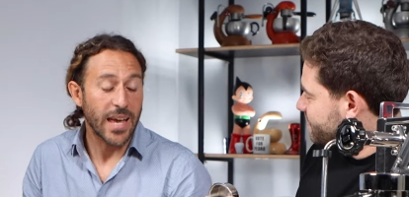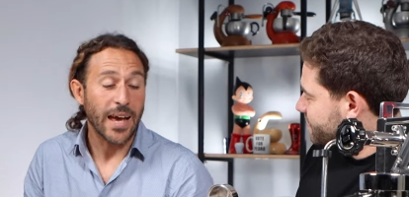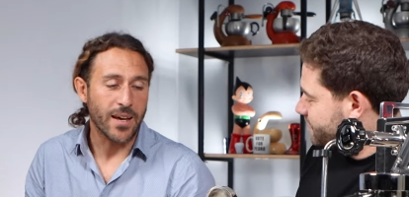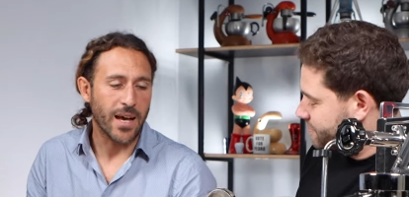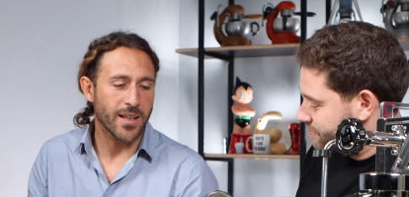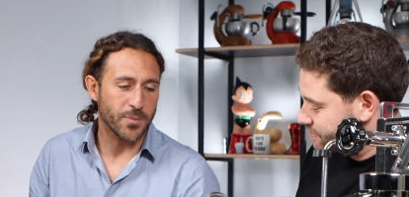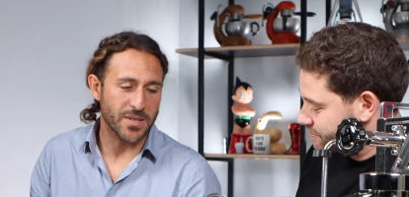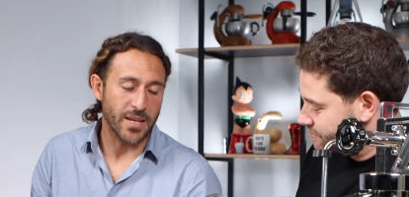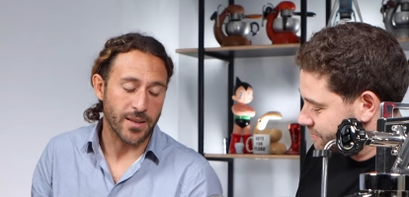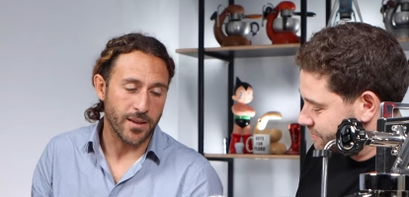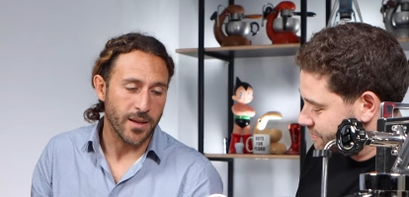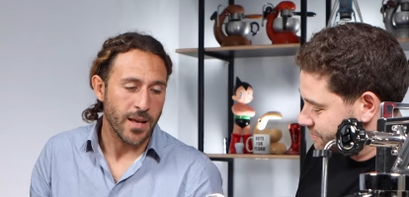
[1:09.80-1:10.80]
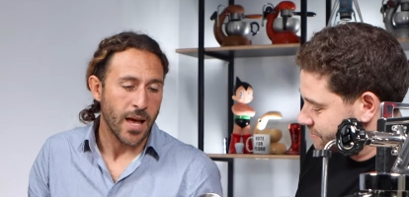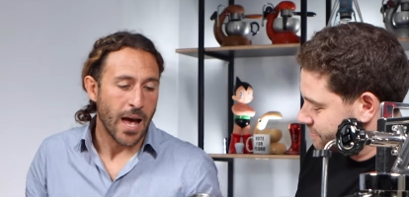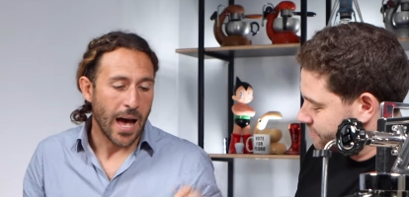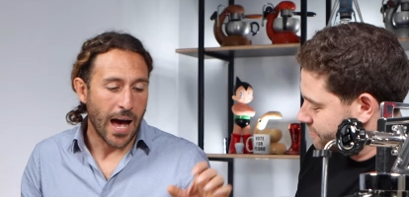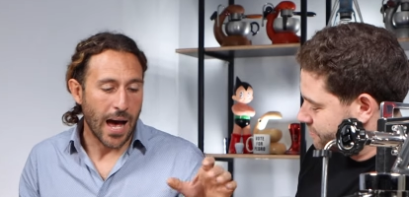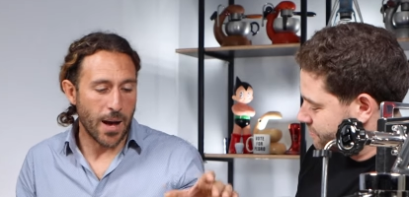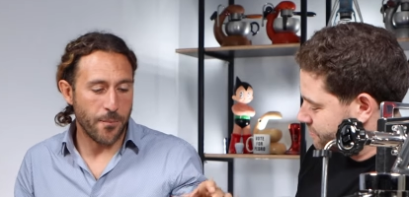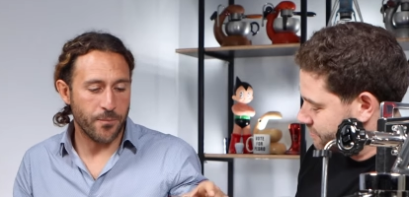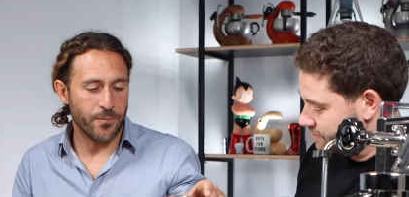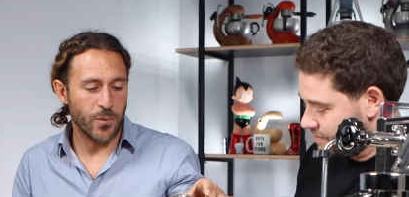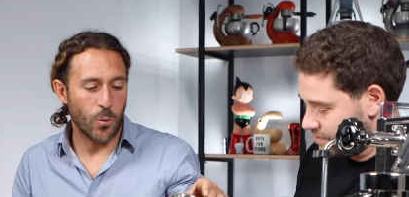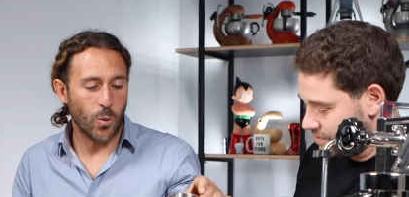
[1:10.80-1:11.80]
Speaker 1: Yeah, 100%.
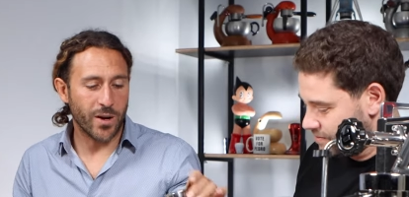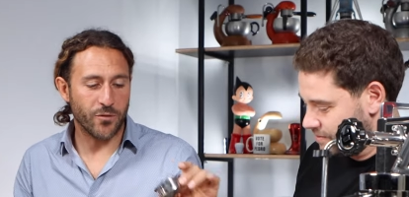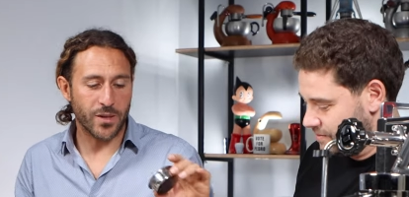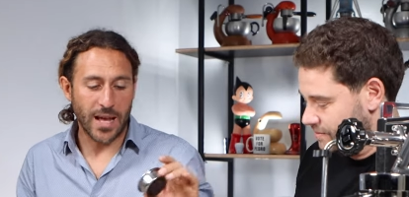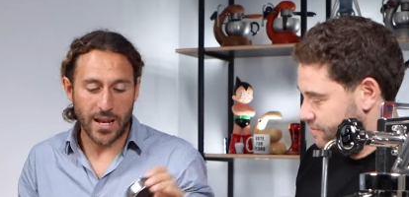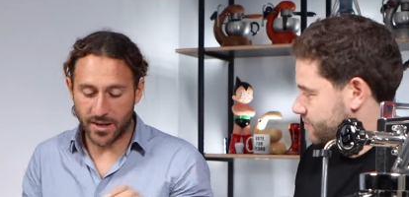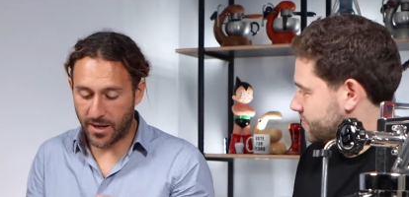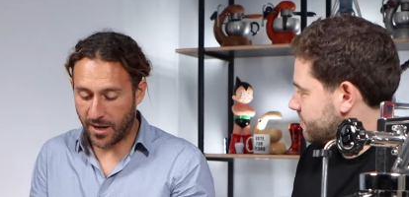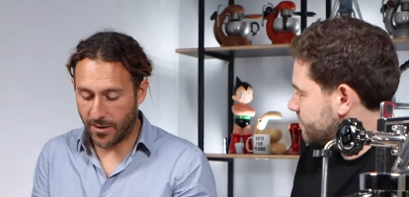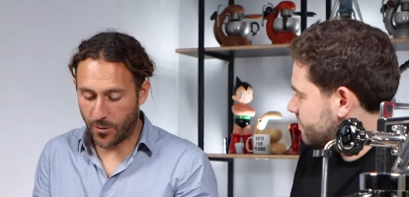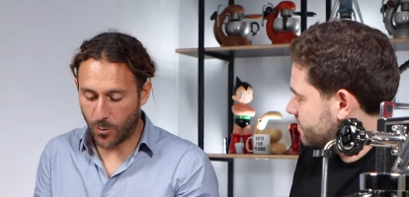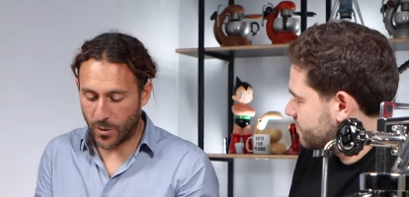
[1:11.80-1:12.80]
Um, what have we done here?